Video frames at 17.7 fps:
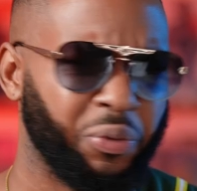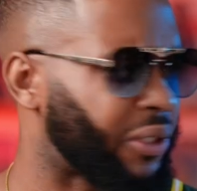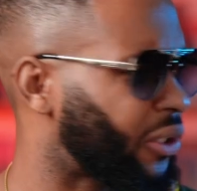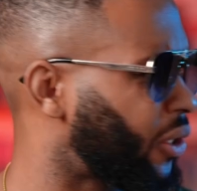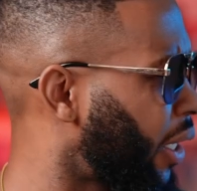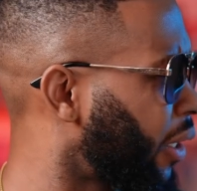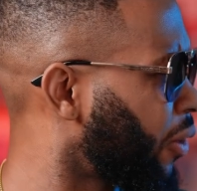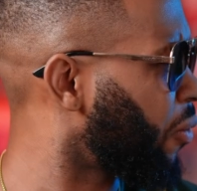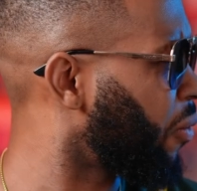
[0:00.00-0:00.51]
What
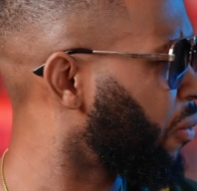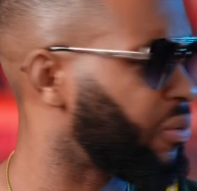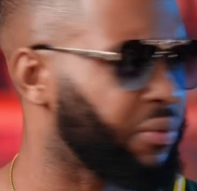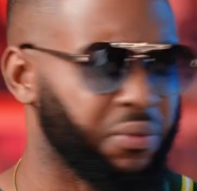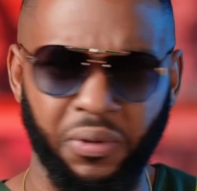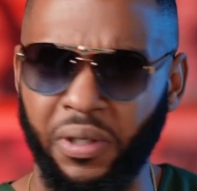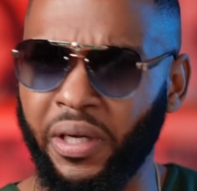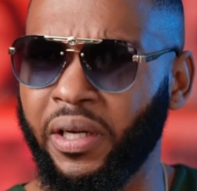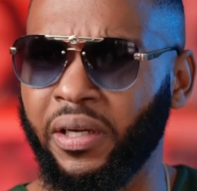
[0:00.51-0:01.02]
is that called?
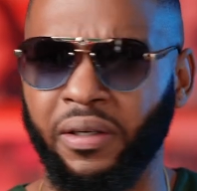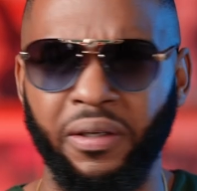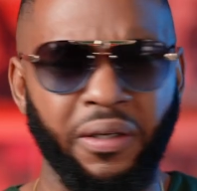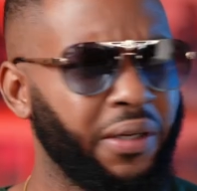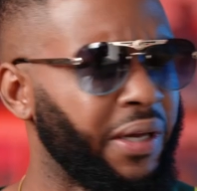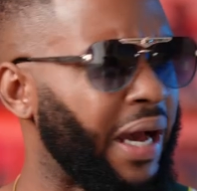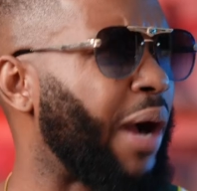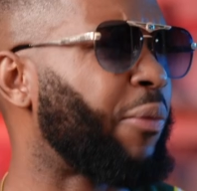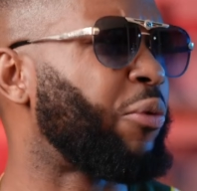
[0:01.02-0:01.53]
Yeah,
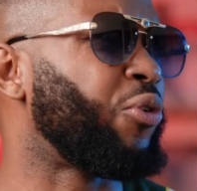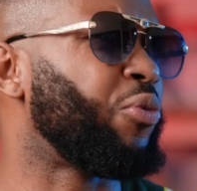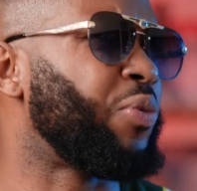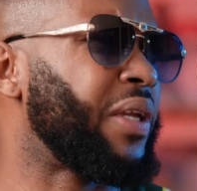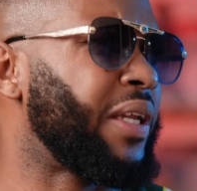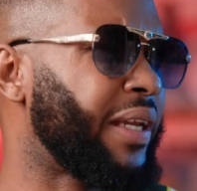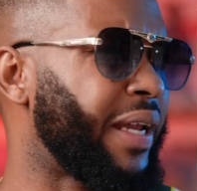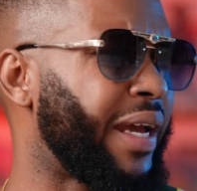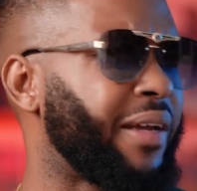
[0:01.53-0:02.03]
I would
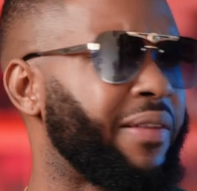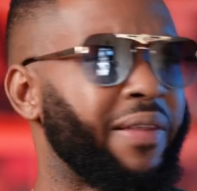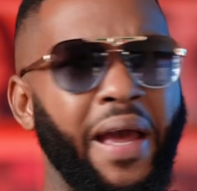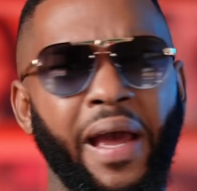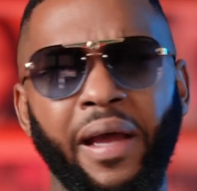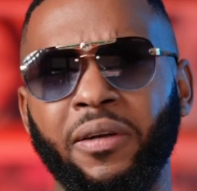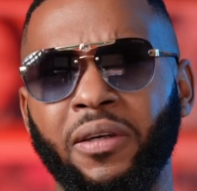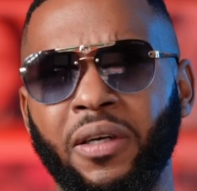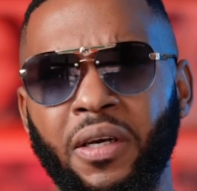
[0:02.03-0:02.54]
really like
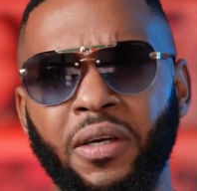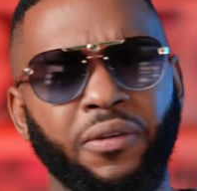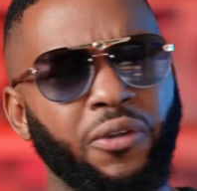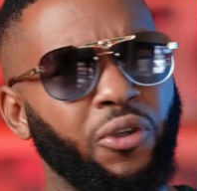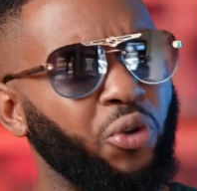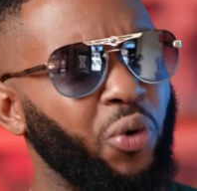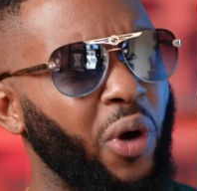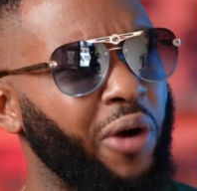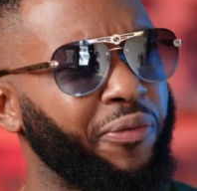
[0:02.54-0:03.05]
that.
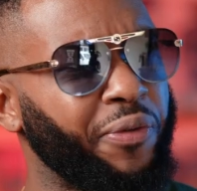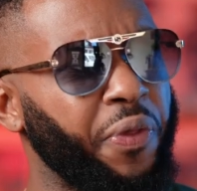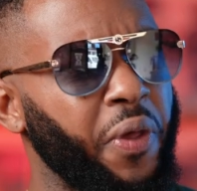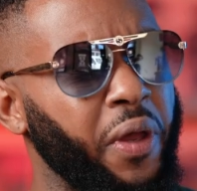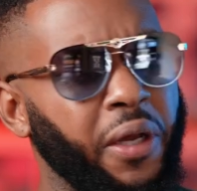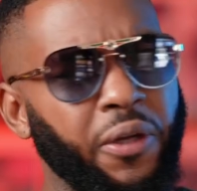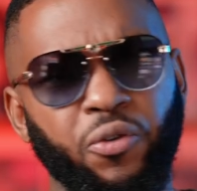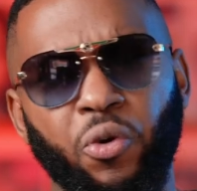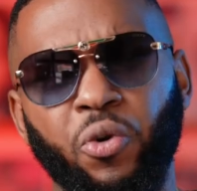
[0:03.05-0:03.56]
The new Alpha
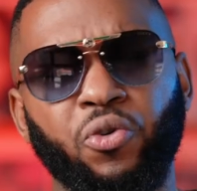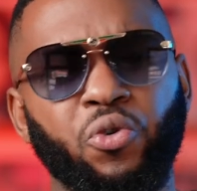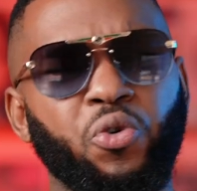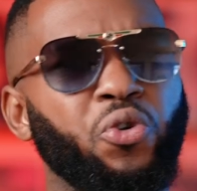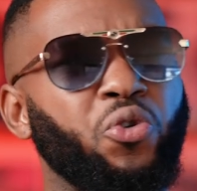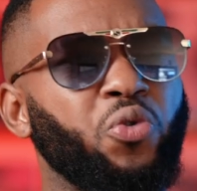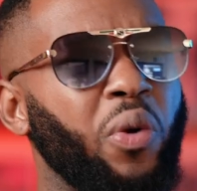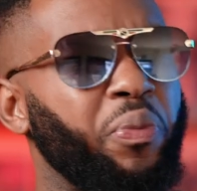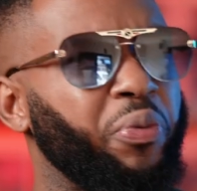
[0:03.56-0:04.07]
Theta. It's always
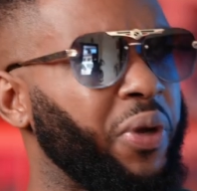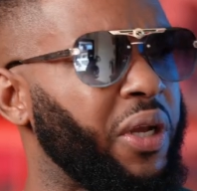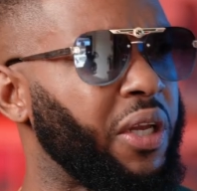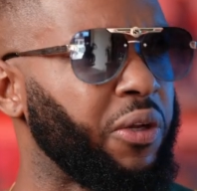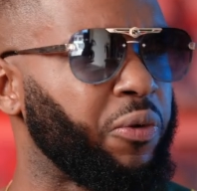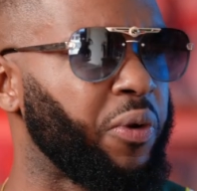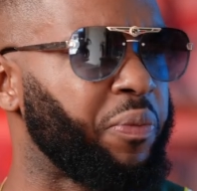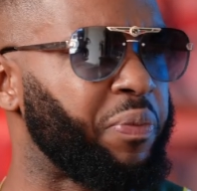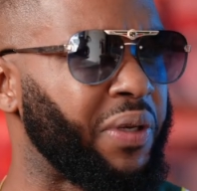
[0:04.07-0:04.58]
good to upgrade
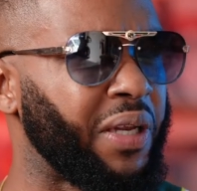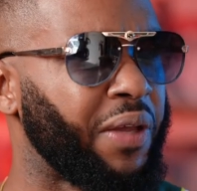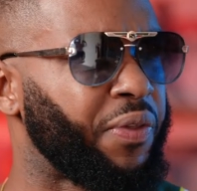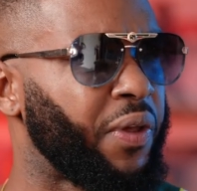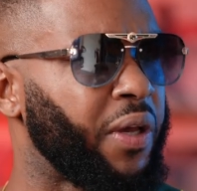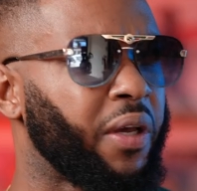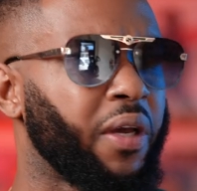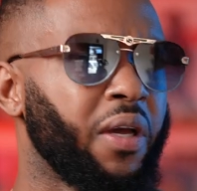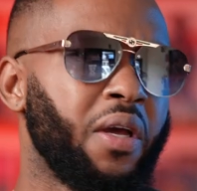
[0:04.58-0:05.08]
equipment. I
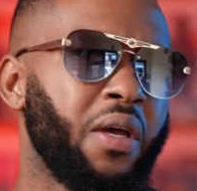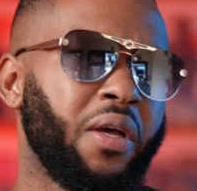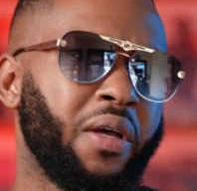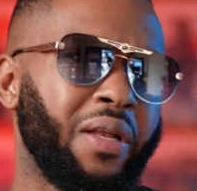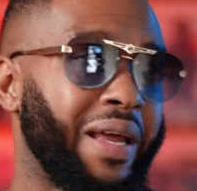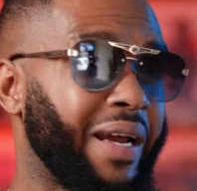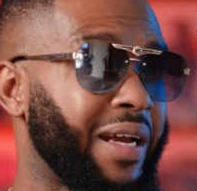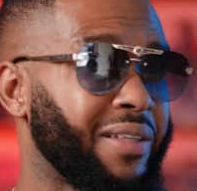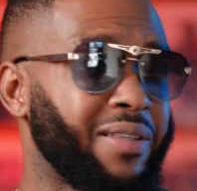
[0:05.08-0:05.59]
think,
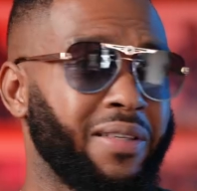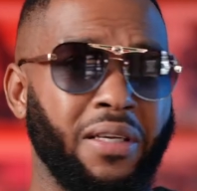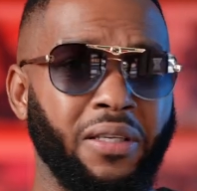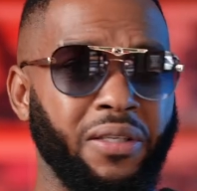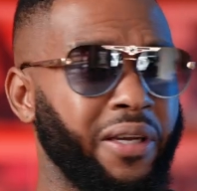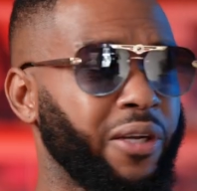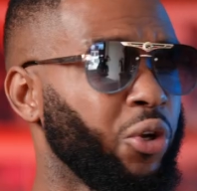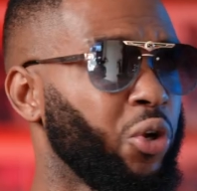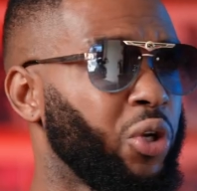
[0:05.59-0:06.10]
like I
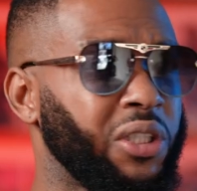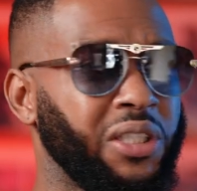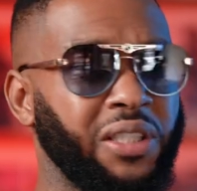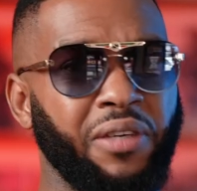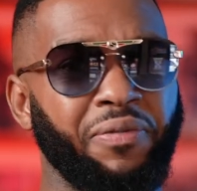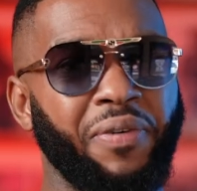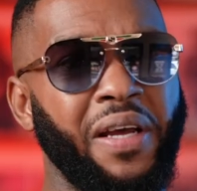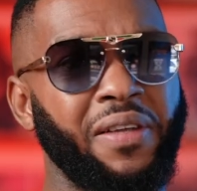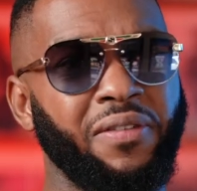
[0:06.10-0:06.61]
said, technology is
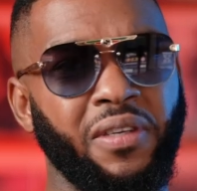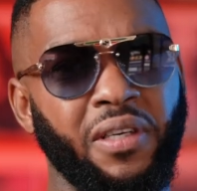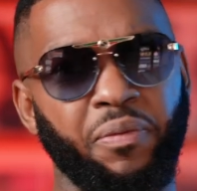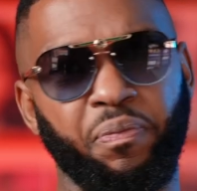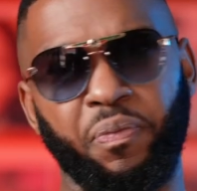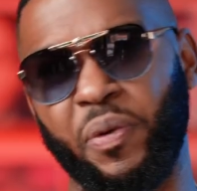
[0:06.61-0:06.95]
advancing.